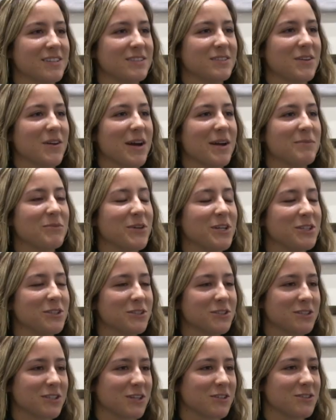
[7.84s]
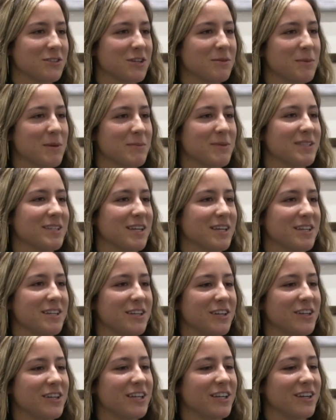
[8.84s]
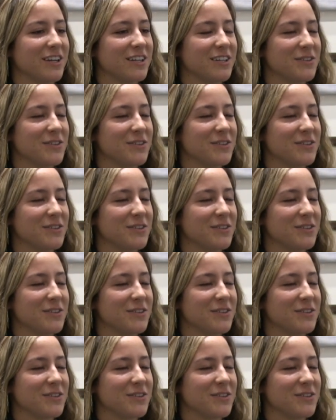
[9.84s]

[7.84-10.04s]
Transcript: So I'm Rachel Shellstrom. I'm a second year here at